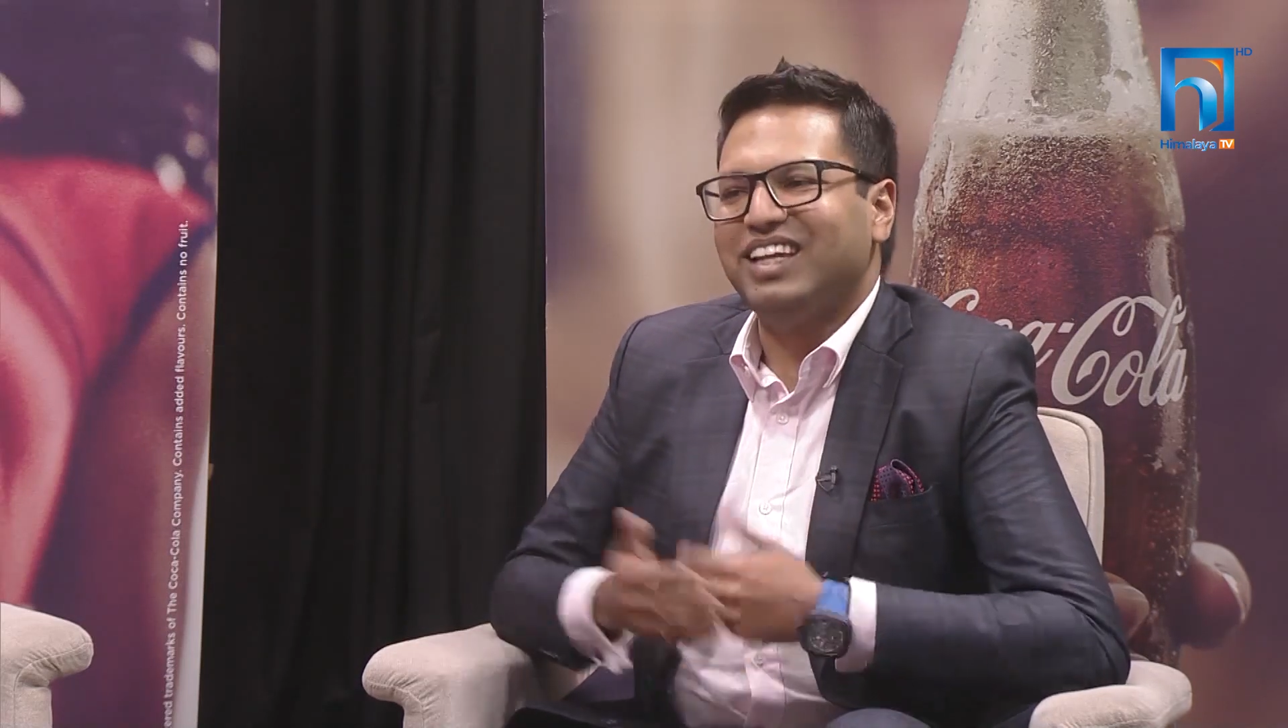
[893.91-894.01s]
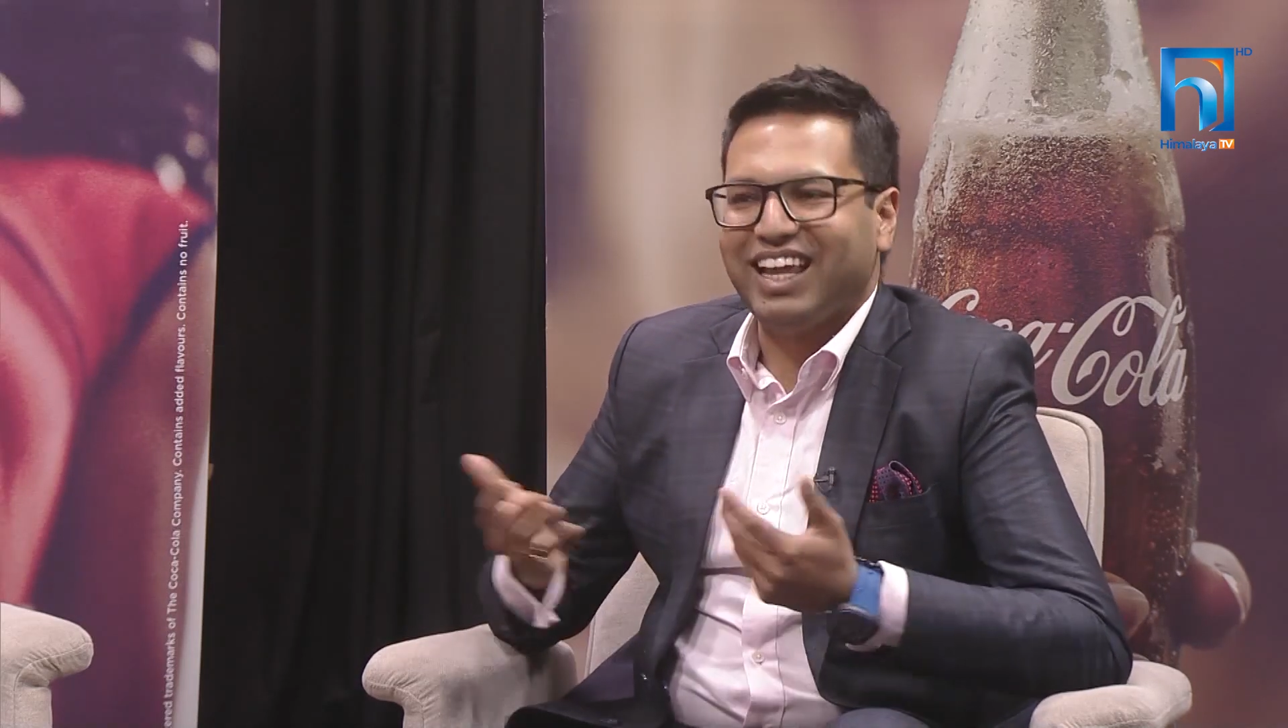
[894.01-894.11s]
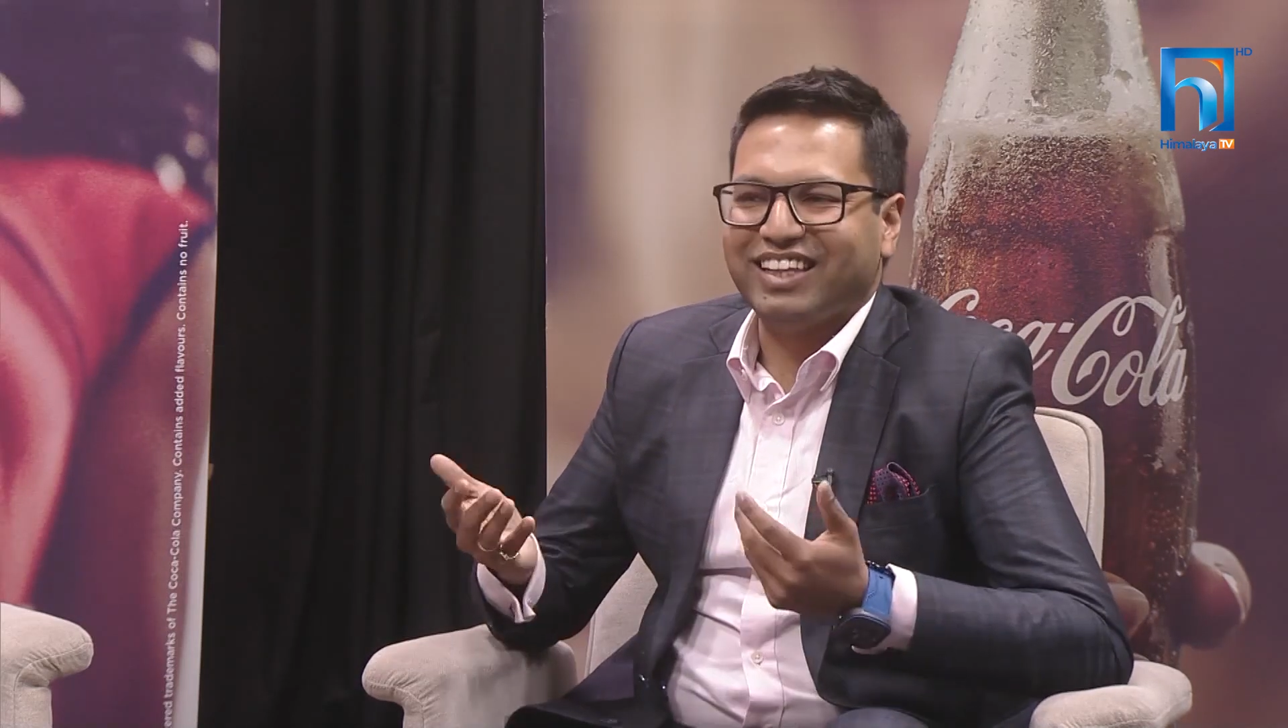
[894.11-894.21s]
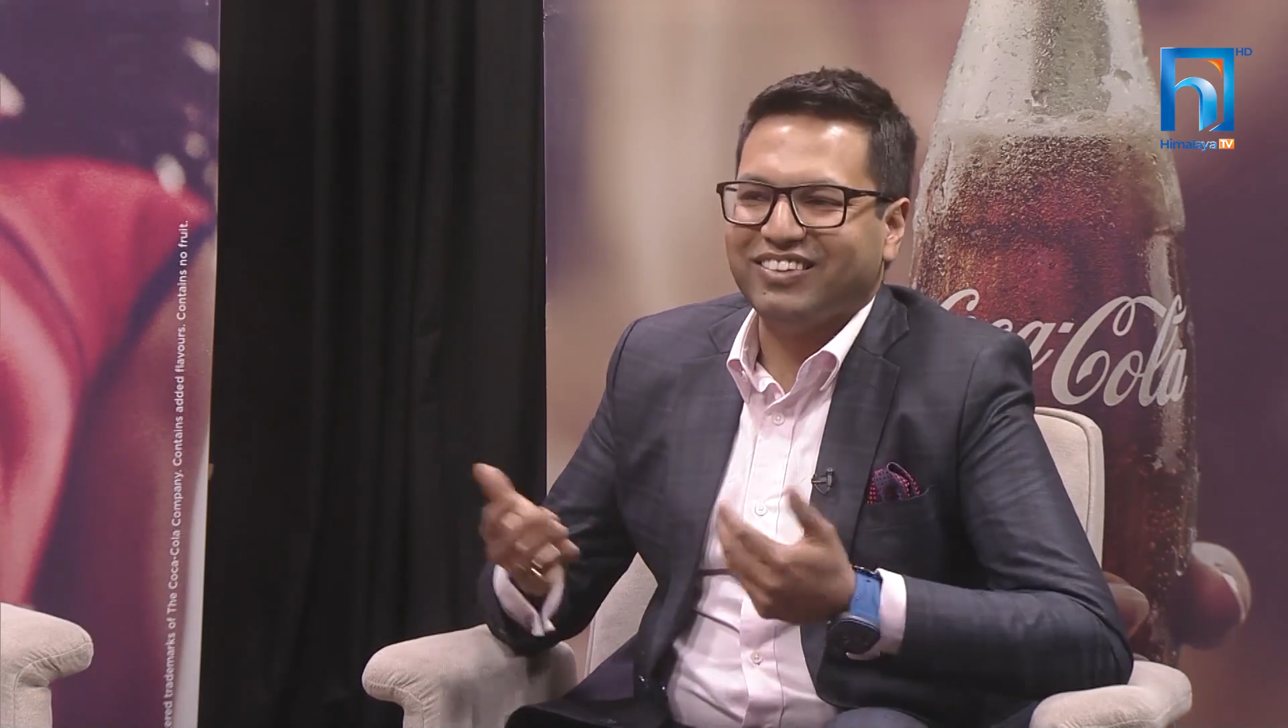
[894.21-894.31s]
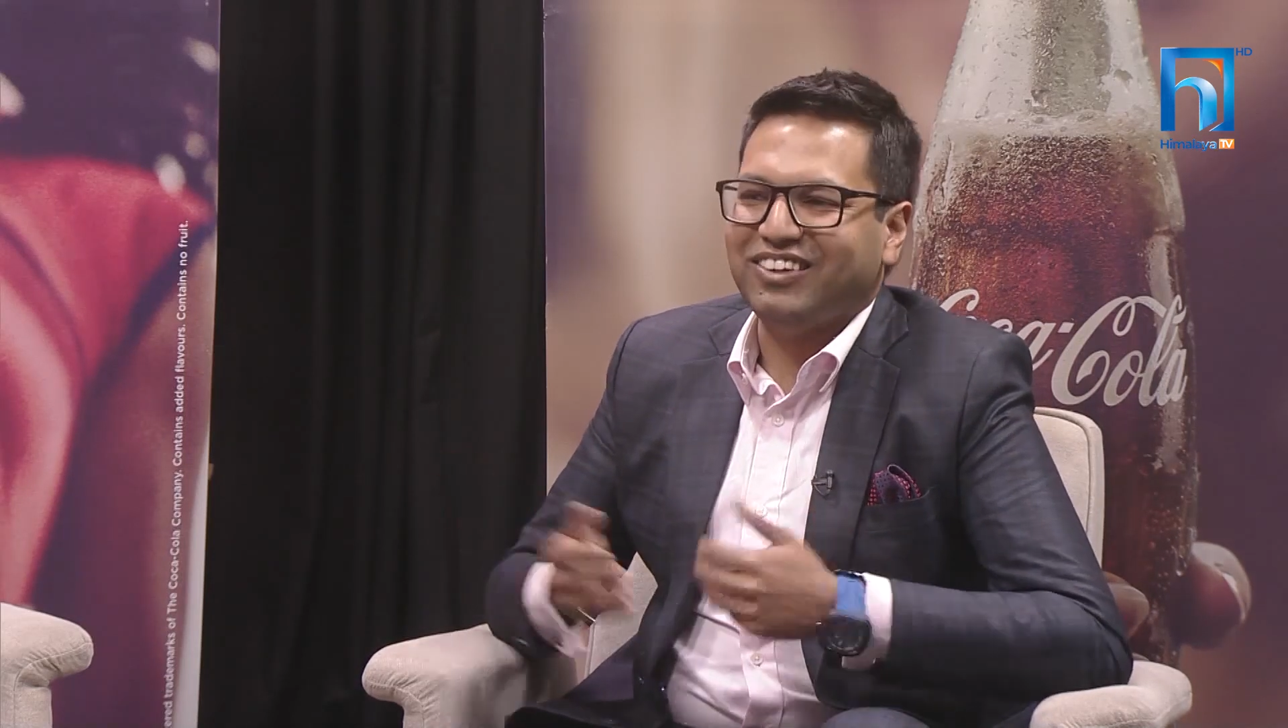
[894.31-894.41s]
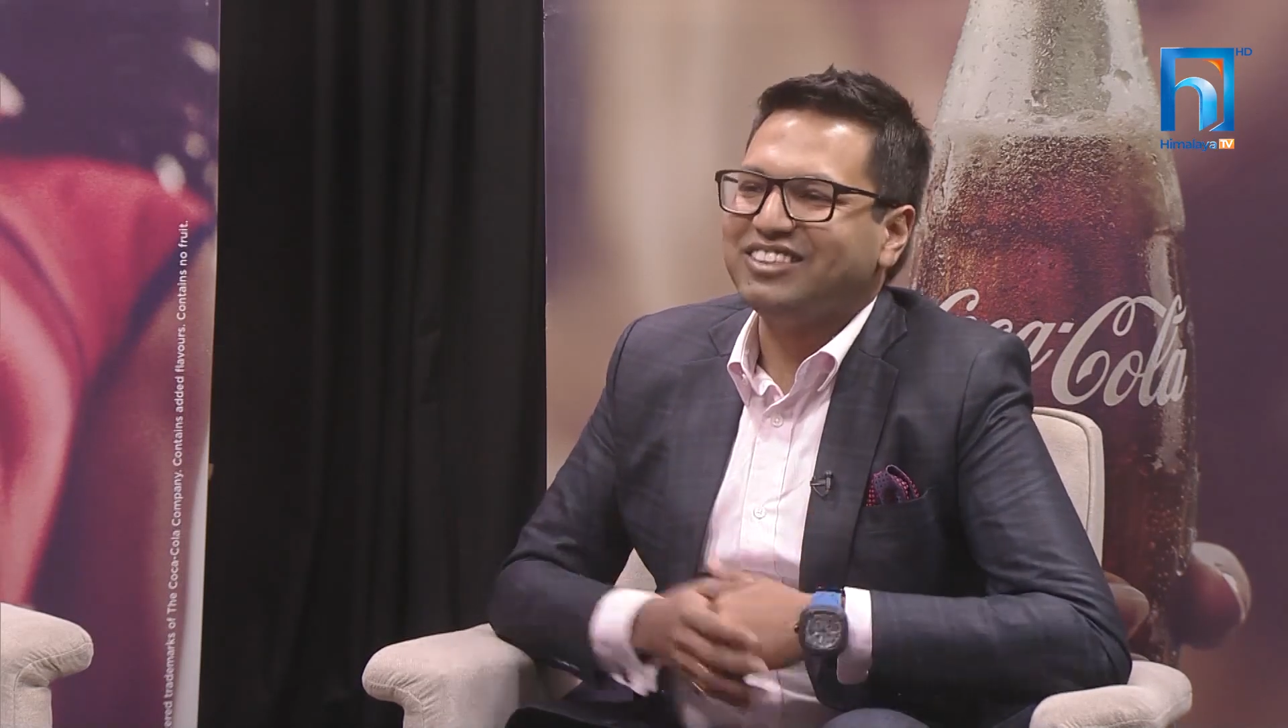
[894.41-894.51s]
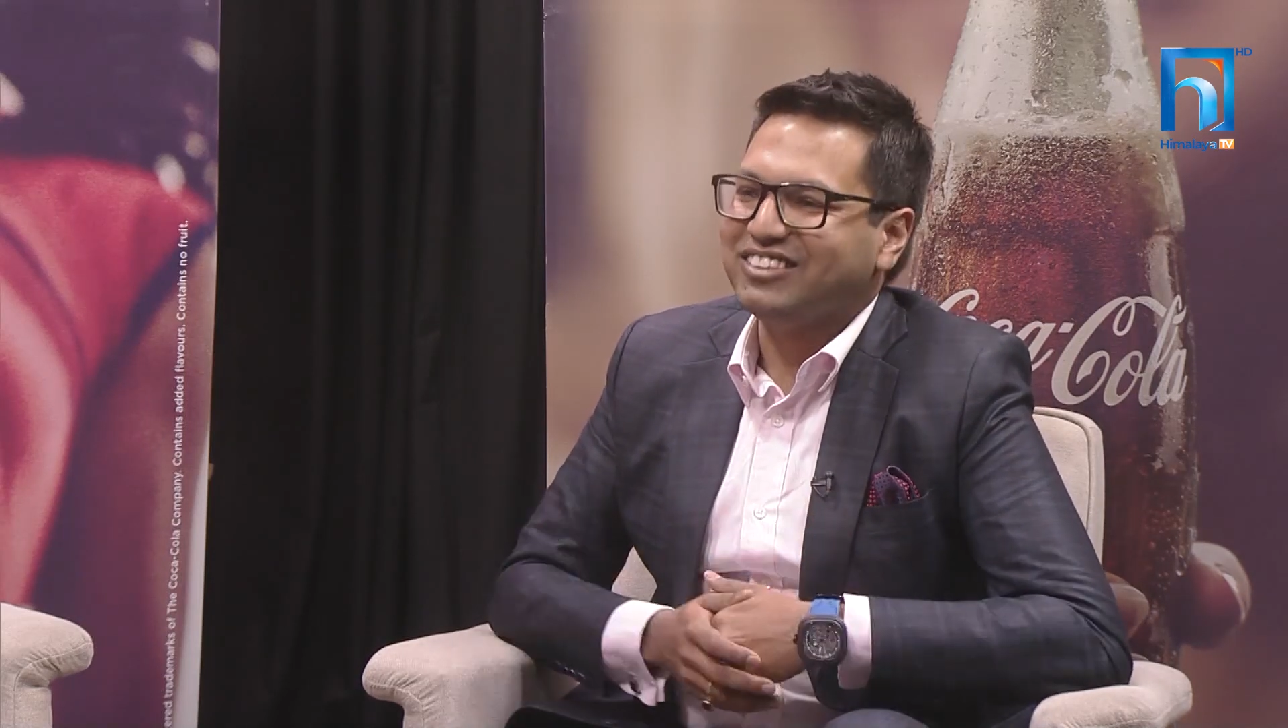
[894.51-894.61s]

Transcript: They like the watch,